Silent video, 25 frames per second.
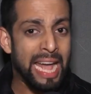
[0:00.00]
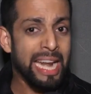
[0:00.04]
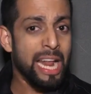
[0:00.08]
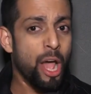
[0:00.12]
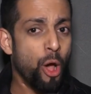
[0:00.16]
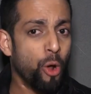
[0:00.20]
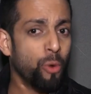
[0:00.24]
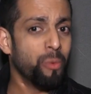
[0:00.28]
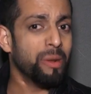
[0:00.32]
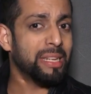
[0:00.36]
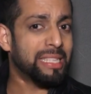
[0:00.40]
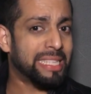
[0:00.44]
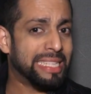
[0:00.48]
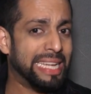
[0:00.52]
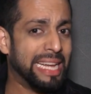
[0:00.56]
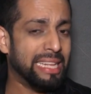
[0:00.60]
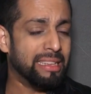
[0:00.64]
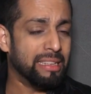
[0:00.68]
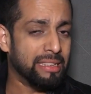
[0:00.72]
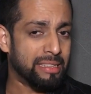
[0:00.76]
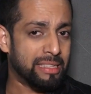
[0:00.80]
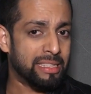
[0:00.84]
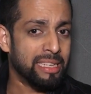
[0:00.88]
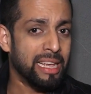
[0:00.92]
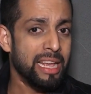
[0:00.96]
And I always say
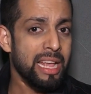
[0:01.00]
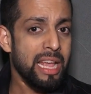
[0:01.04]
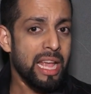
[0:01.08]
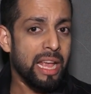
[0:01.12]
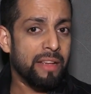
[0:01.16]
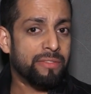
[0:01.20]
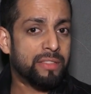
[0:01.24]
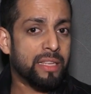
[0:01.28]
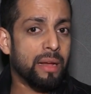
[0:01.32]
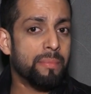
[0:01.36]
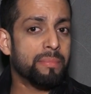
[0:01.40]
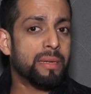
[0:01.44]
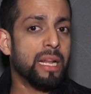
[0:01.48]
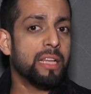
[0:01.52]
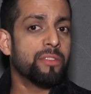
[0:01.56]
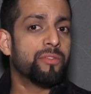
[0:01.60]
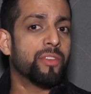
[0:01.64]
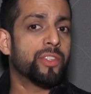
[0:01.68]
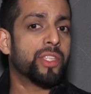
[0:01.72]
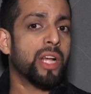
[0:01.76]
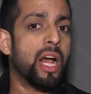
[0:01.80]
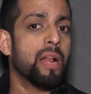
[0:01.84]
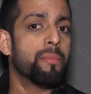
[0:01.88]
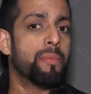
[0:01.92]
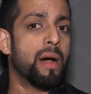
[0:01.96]
this. If sometimes
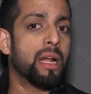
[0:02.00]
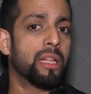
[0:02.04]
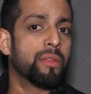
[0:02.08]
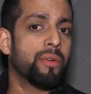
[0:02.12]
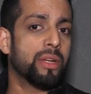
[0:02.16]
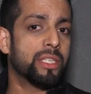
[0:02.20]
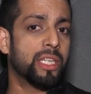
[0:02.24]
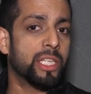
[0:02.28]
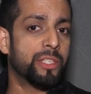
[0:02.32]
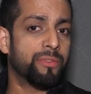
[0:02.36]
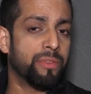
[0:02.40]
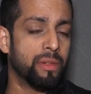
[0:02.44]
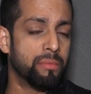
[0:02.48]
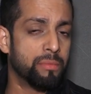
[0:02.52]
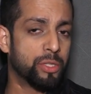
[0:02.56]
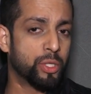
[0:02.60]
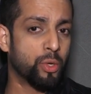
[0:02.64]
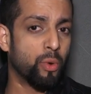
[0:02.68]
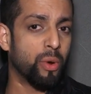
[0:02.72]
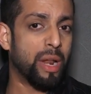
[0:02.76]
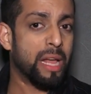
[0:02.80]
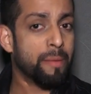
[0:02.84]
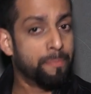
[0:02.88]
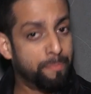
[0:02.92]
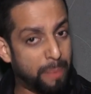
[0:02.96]
Vishal Bhardwaj's films
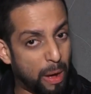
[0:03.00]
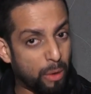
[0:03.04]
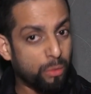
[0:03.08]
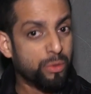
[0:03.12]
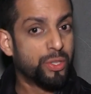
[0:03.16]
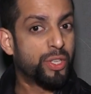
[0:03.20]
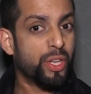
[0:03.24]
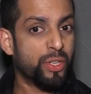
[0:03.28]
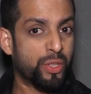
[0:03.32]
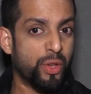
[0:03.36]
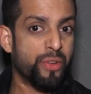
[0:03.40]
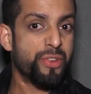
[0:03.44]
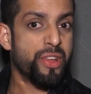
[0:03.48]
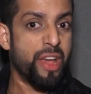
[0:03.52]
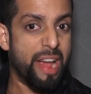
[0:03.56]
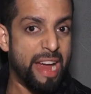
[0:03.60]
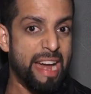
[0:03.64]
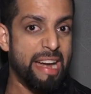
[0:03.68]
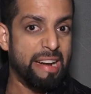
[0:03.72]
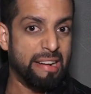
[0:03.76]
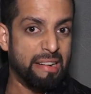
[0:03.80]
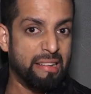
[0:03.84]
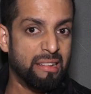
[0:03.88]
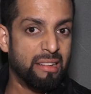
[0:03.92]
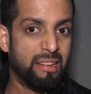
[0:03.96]
go like bouncers on your
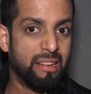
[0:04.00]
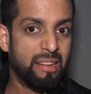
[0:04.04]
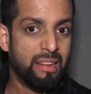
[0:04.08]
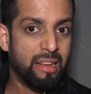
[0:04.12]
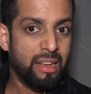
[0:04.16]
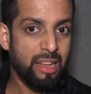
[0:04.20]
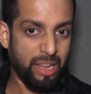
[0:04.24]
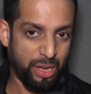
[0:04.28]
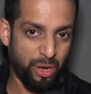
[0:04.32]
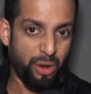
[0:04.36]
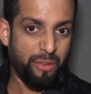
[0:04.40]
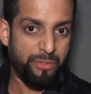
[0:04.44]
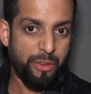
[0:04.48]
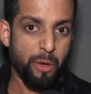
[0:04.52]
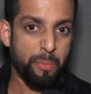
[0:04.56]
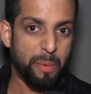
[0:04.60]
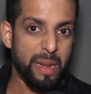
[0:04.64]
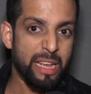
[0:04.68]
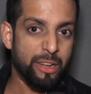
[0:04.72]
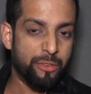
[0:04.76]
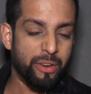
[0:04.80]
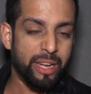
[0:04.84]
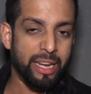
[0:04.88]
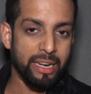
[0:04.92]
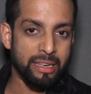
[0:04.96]
head, if you're
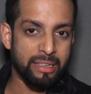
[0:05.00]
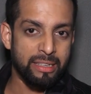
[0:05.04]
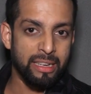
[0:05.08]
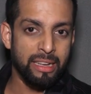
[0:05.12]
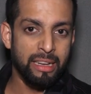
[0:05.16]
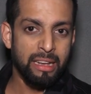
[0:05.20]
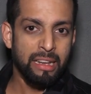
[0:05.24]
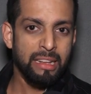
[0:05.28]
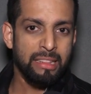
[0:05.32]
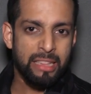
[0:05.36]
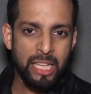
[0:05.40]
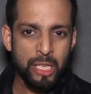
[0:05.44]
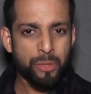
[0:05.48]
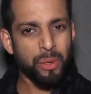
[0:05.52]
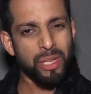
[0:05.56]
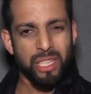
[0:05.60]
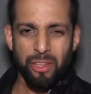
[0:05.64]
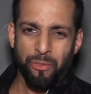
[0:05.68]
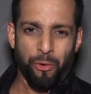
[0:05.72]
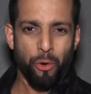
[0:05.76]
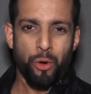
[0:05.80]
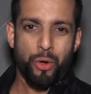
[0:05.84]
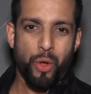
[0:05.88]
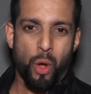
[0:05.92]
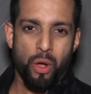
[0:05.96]
playing cricket, this one's a
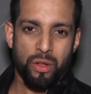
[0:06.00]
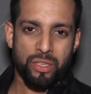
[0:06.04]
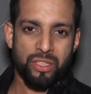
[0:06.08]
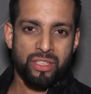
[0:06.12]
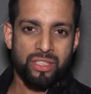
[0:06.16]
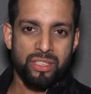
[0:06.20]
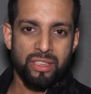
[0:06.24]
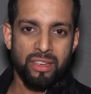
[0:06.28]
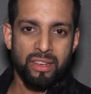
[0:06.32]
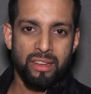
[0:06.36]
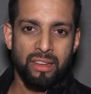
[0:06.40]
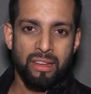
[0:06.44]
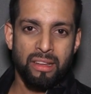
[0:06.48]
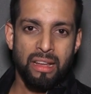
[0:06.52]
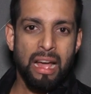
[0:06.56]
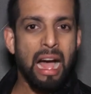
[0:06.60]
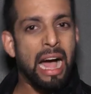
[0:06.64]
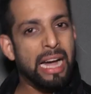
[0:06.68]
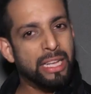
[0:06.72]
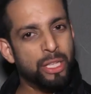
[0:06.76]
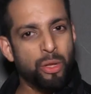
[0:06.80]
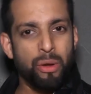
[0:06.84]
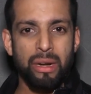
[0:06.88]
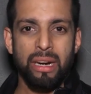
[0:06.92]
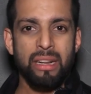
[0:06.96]
full toss.
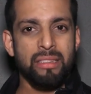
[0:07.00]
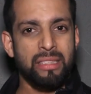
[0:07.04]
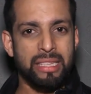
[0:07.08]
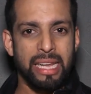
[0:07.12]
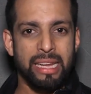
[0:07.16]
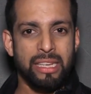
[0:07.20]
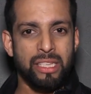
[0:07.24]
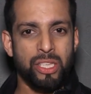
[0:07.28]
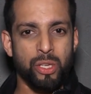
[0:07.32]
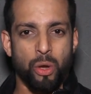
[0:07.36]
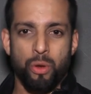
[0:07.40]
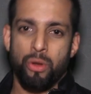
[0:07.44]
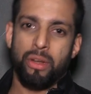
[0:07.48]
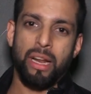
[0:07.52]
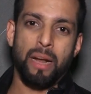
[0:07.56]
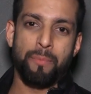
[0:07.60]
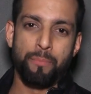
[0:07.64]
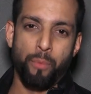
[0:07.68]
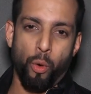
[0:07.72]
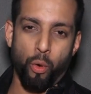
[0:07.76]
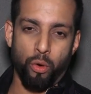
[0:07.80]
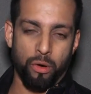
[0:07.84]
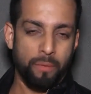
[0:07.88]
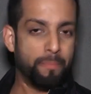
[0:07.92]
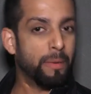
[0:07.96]
Either you'll let a six or you'll get
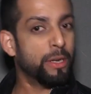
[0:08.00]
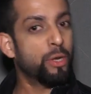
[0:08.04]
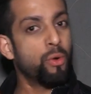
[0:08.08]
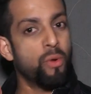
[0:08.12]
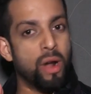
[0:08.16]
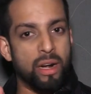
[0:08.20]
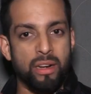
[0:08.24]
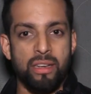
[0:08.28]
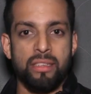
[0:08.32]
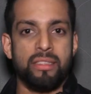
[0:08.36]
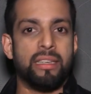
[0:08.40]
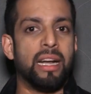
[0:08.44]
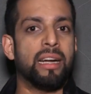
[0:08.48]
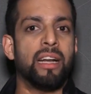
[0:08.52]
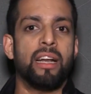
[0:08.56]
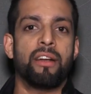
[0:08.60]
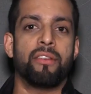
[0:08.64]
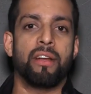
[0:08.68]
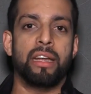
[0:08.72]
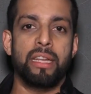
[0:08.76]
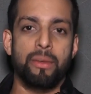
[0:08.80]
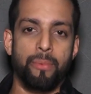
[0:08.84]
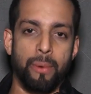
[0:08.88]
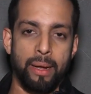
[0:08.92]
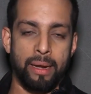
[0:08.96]
bowled, but you'll understand it
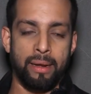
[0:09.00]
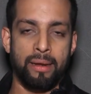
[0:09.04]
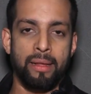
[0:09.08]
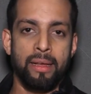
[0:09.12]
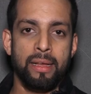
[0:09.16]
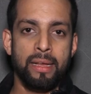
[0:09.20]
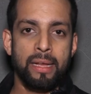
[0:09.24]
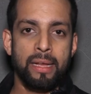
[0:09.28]
really well.